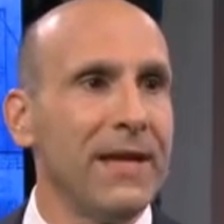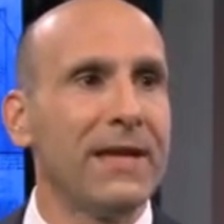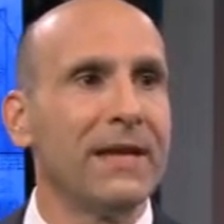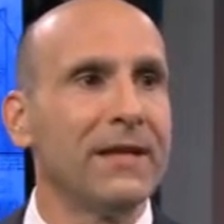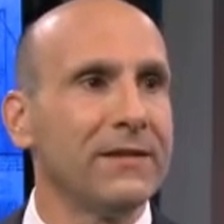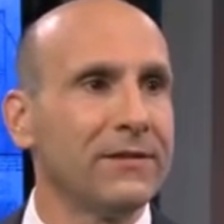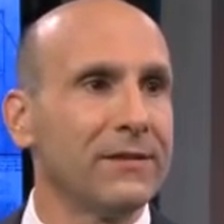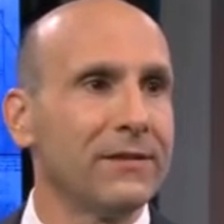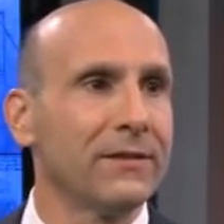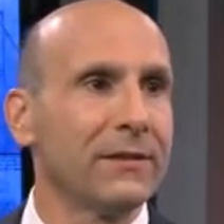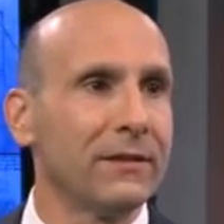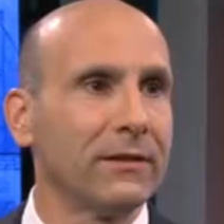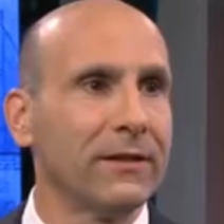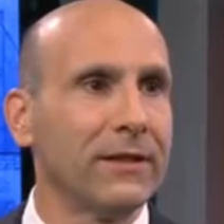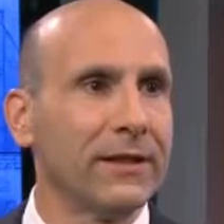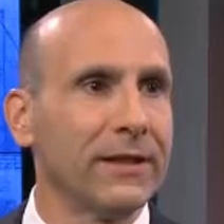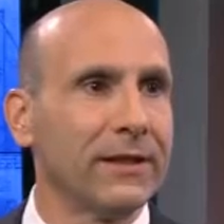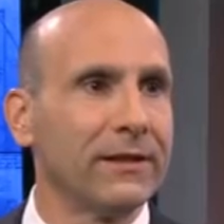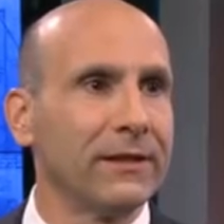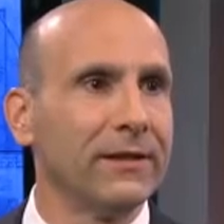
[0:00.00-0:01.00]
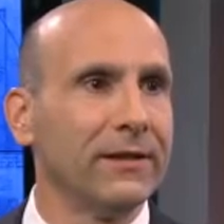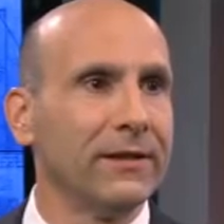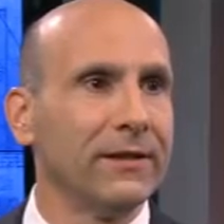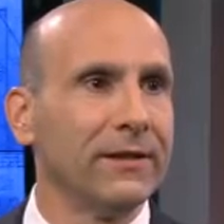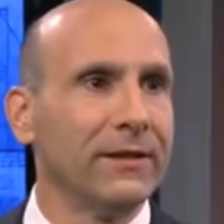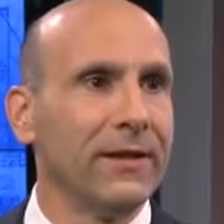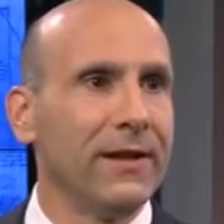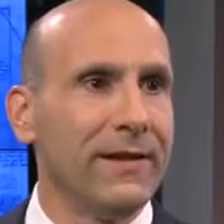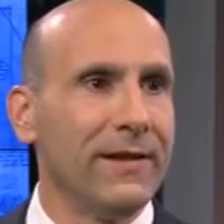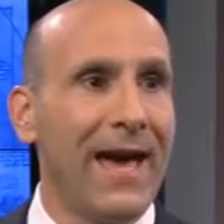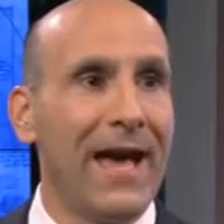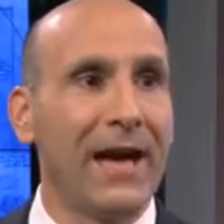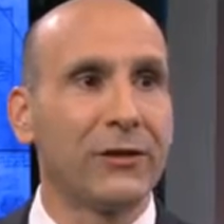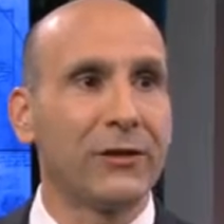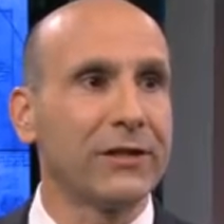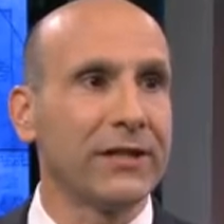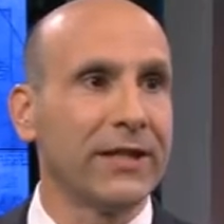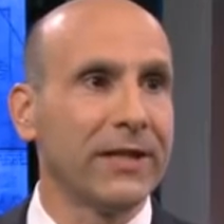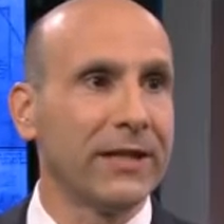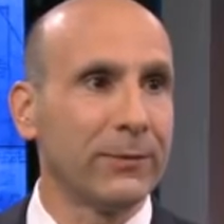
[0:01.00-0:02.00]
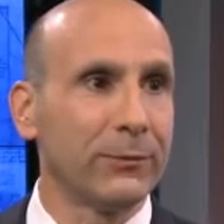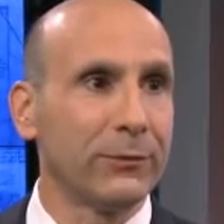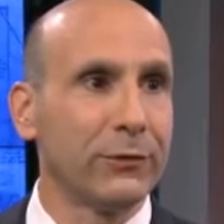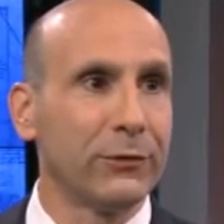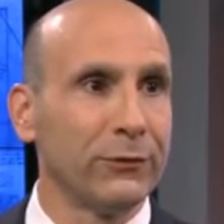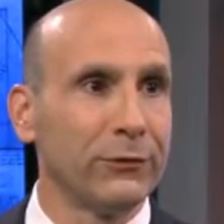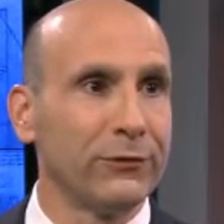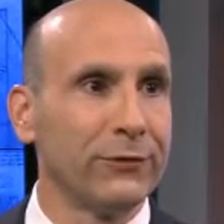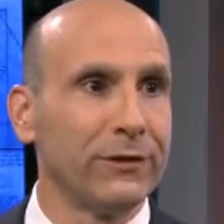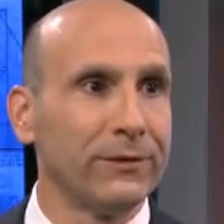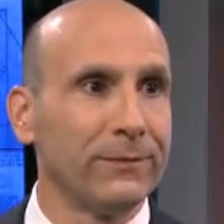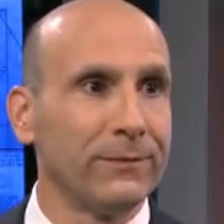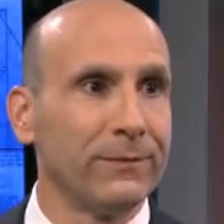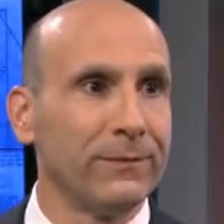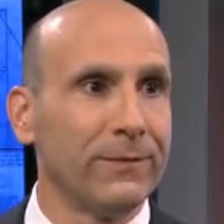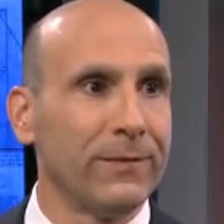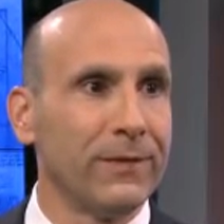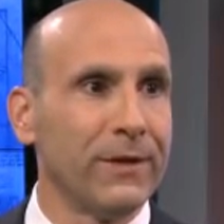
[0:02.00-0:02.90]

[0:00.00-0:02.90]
make it into the clinic actually get approved.